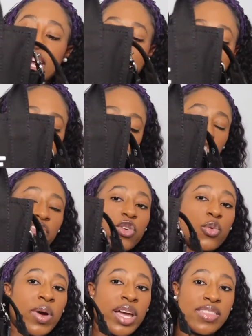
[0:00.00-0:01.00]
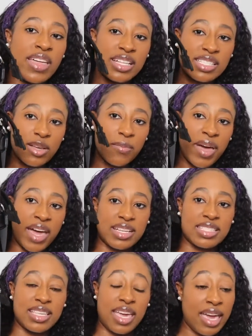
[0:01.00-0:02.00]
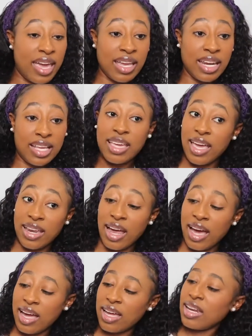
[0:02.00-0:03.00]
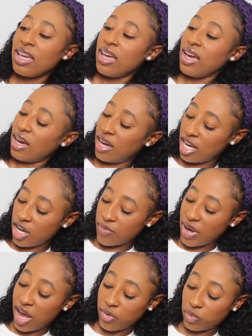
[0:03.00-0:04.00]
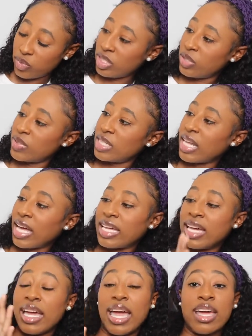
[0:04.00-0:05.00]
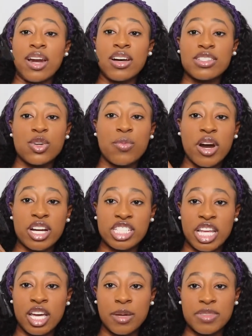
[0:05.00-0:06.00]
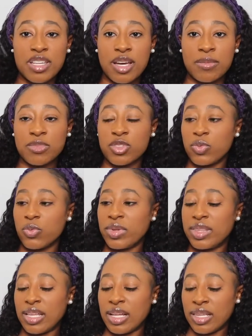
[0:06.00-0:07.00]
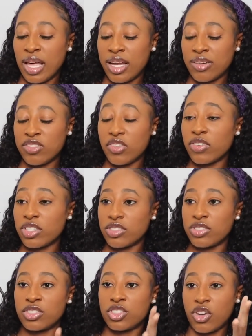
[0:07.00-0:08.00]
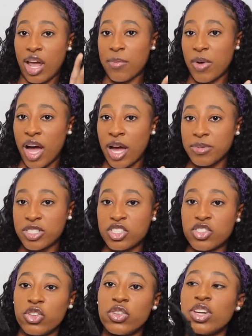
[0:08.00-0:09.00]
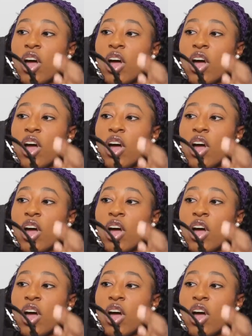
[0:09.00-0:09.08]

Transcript: in a different way that some bags can and cannot. But I really, really like it. And also, Marc Jacobs comes with a lot of different strap options, so you can